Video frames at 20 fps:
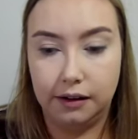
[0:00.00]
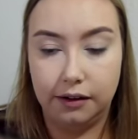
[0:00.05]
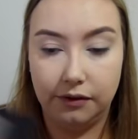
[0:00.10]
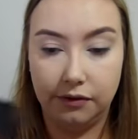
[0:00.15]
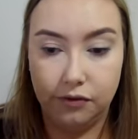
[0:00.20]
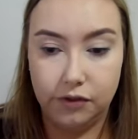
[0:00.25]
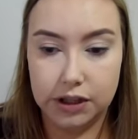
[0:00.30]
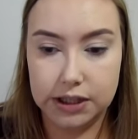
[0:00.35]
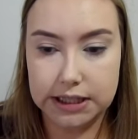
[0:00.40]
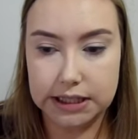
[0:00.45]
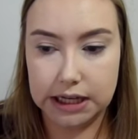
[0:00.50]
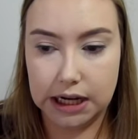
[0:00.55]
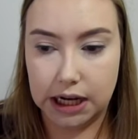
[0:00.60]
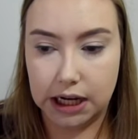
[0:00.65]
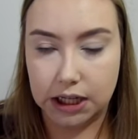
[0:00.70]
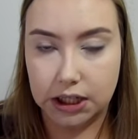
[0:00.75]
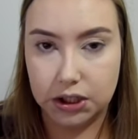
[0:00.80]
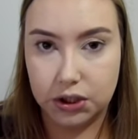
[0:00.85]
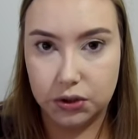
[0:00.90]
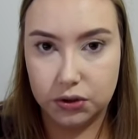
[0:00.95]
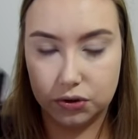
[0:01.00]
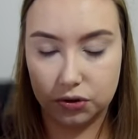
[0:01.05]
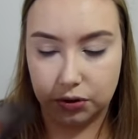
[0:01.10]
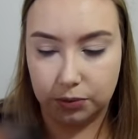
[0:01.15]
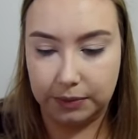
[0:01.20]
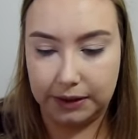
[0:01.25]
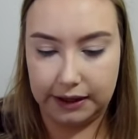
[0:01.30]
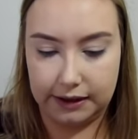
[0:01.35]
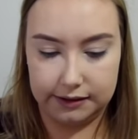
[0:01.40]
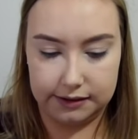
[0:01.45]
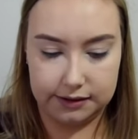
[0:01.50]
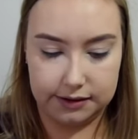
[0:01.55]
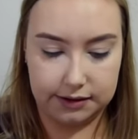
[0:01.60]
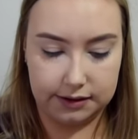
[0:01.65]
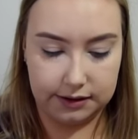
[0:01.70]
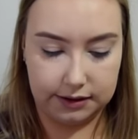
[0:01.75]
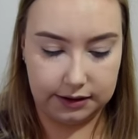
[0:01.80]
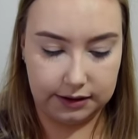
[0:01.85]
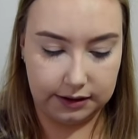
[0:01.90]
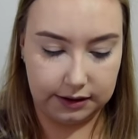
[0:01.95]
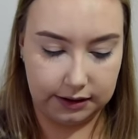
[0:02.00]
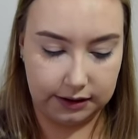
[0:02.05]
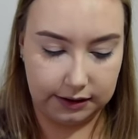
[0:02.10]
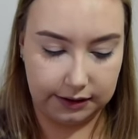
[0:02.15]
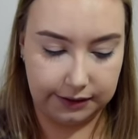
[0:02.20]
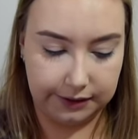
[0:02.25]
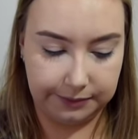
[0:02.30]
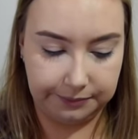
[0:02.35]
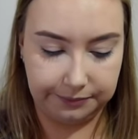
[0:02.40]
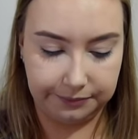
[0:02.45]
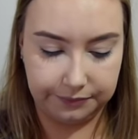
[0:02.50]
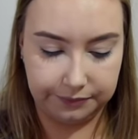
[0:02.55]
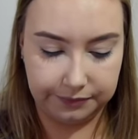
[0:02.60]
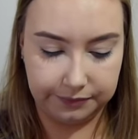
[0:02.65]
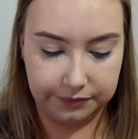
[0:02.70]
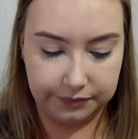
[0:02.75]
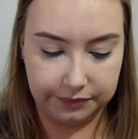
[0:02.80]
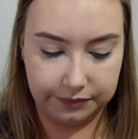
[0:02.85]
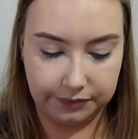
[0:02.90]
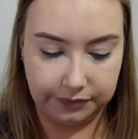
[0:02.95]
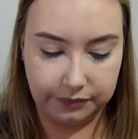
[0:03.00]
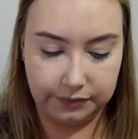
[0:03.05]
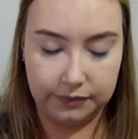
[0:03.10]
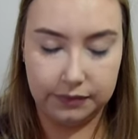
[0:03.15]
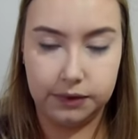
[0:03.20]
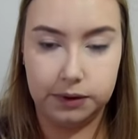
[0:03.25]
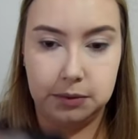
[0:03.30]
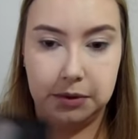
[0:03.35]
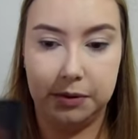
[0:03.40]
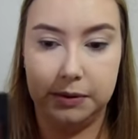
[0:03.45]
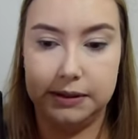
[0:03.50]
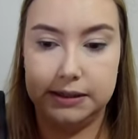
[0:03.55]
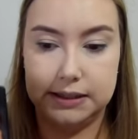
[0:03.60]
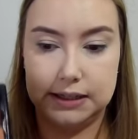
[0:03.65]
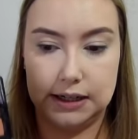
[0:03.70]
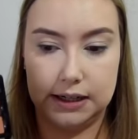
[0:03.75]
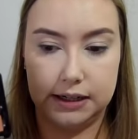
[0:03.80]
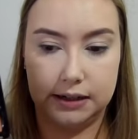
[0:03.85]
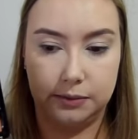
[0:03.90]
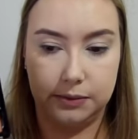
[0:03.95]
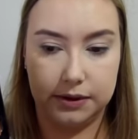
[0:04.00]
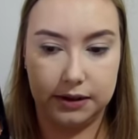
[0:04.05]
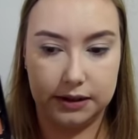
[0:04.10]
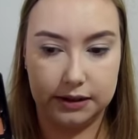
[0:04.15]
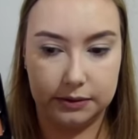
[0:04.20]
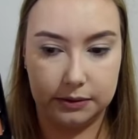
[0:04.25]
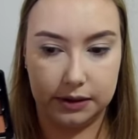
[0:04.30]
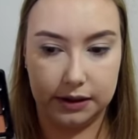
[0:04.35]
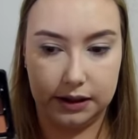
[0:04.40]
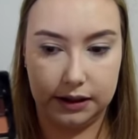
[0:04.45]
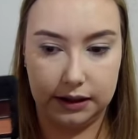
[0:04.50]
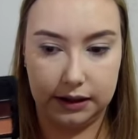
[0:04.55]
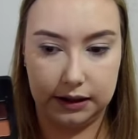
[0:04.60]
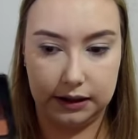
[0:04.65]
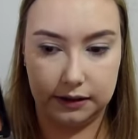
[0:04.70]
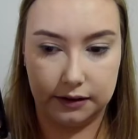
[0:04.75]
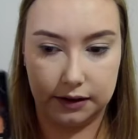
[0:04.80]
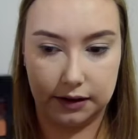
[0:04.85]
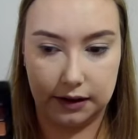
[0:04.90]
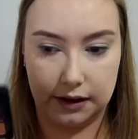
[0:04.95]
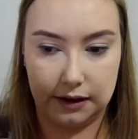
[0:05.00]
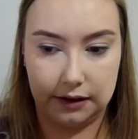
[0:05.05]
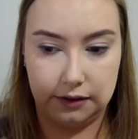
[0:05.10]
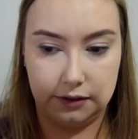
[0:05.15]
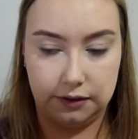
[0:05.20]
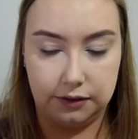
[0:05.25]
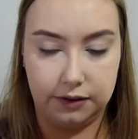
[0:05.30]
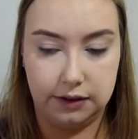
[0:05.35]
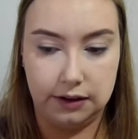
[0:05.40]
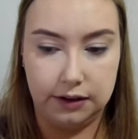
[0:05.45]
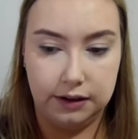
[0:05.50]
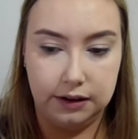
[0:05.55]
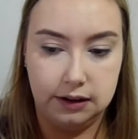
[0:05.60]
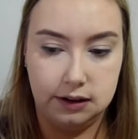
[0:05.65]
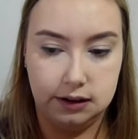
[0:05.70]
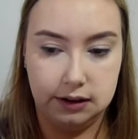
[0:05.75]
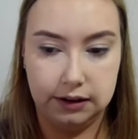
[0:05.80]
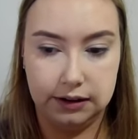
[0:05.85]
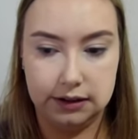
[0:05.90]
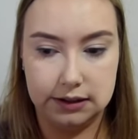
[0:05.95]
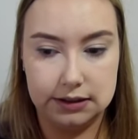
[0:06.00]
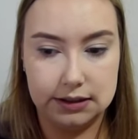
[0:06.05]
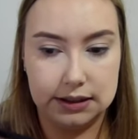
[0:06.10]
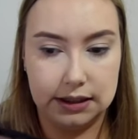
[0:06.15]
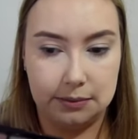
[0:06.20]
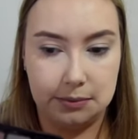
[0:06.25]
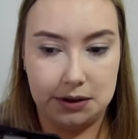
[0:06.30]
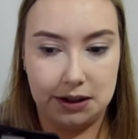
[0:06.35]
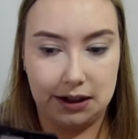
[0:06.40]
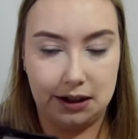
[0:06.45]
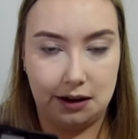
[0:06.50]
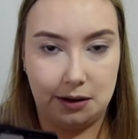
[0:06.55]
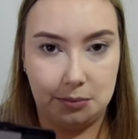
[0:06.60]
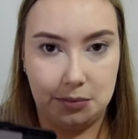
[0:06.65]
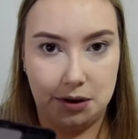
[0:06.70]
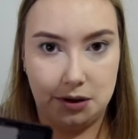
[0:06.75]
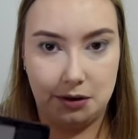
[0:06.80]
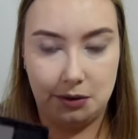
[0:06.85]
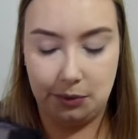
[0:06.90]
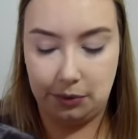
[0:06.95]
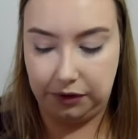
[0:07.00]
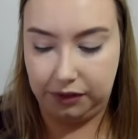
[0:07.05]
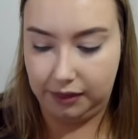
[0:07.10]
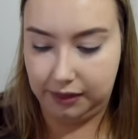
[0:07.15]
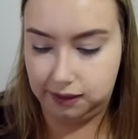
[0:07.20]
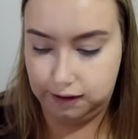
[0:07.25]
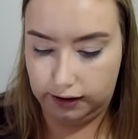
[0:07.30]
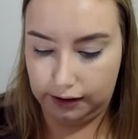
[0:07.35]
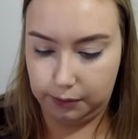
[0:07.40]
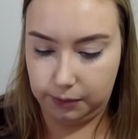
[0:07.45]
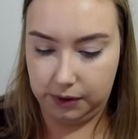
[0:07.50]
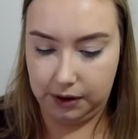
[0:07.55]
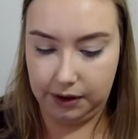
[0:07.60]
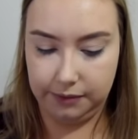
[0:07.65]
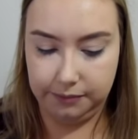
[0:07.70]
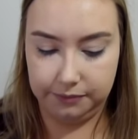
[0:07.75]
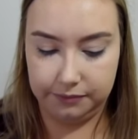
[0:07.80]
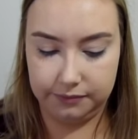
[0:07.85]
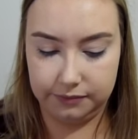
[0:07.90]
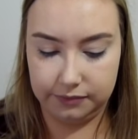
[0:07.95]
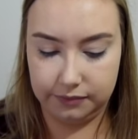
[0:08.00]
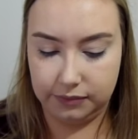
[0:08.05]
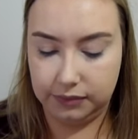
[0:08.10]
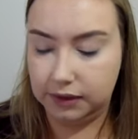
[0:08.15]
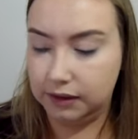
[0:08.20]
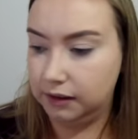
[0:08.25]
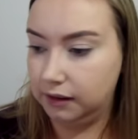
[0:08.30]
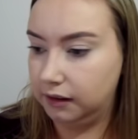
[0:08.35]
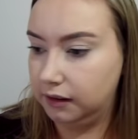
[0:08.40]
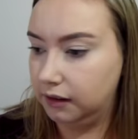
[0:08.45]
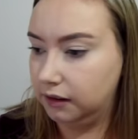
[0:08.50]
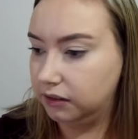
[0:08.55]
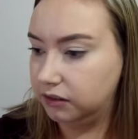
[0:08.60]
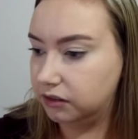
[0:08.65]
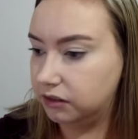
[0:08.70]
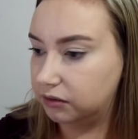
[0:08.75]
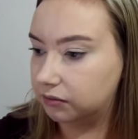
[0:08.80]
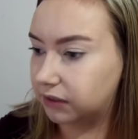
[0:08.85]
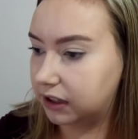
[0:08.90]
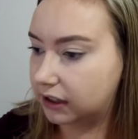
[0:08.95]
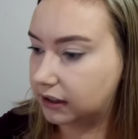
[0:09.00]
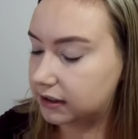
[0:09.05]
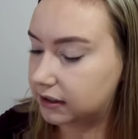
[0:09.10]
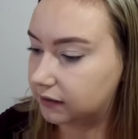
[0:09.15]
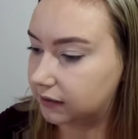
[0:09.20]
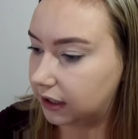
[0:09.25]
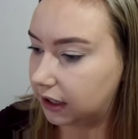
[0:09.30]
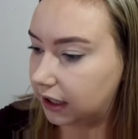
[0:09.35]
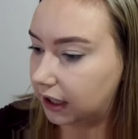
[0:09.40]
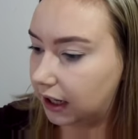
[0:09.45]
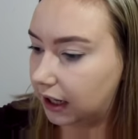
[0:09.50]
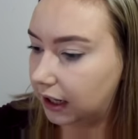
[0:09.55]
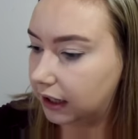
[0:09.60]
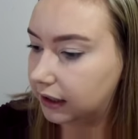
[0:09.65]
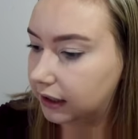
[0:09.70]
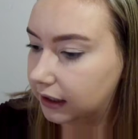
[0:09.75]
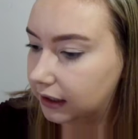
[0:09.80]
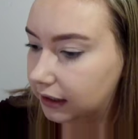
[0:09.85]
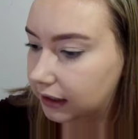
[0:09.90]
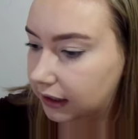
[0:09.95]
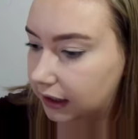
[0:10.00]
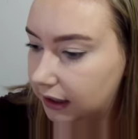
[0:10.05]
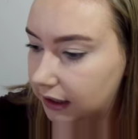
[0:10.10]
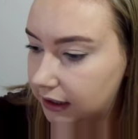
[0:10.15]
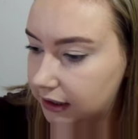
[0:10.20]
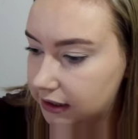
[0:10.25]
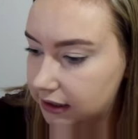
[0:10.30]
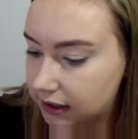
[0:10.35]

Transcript: Busy Art Neutral Mattes. Probably starting with this one here and kind of deepening up with that one. Just relatively light. Let